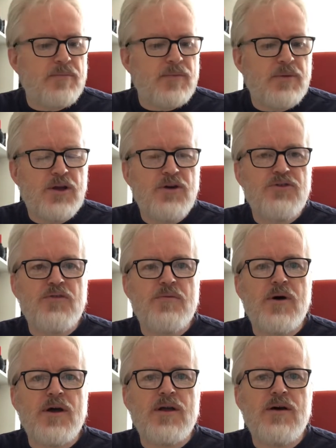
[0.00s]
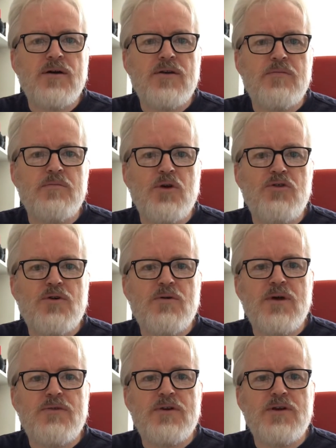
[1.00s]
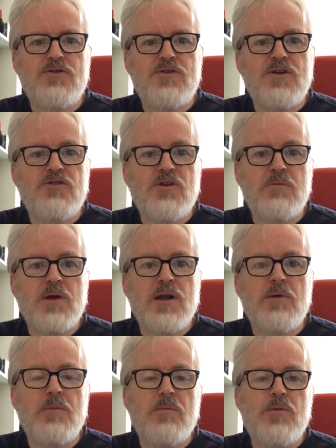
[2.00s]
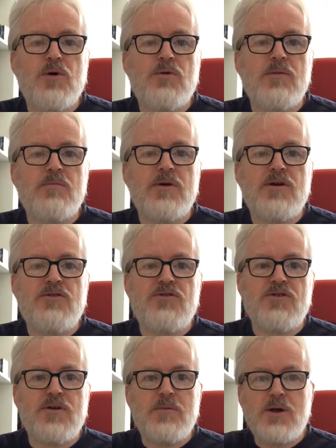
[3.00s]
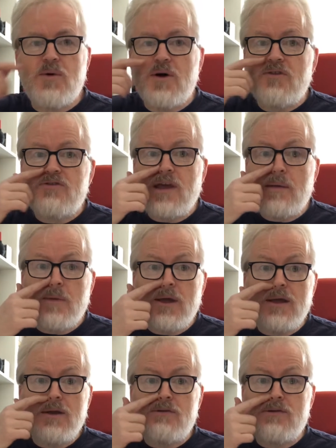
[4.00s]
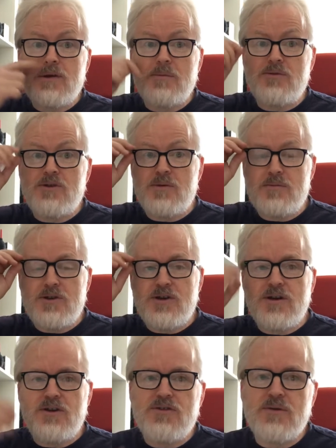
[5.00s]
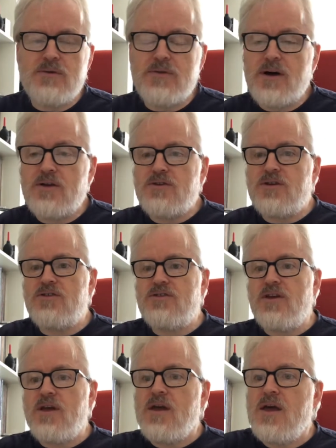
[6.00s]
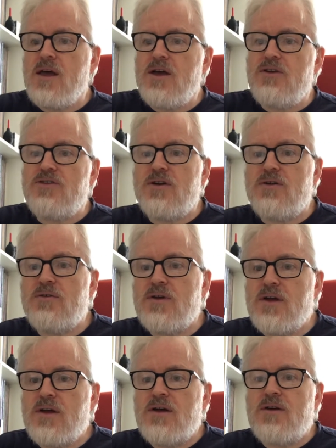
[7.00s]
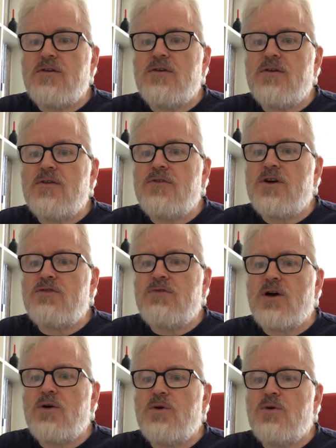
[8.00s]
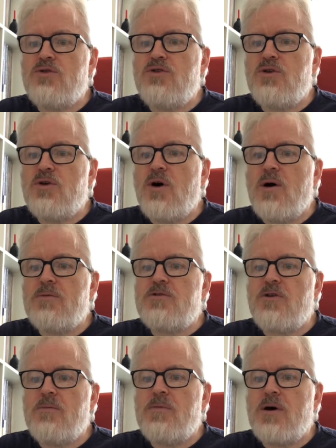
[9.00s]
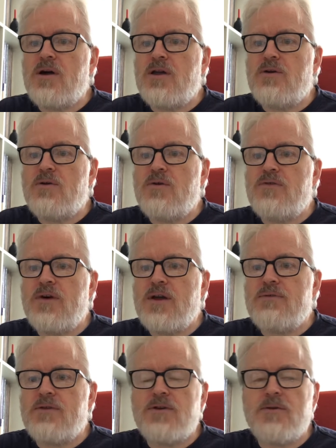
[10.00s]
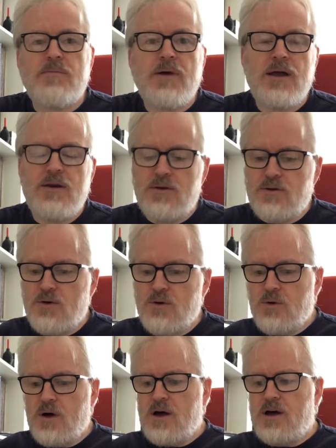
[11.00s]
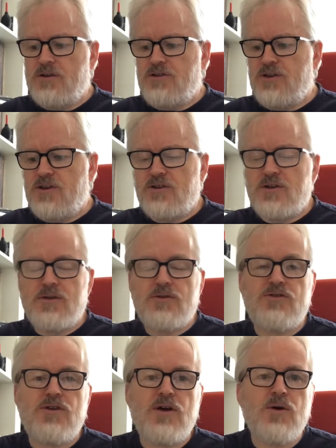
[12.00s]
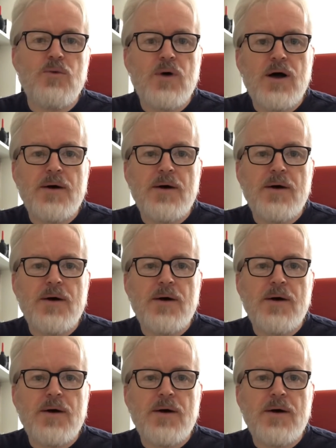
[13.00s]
because of my kind of musical evolution, this is going to be a little bit boring because it's going to be quite samey in terms, certainly in terms of artists. So first record you got by your favourite band or artist. So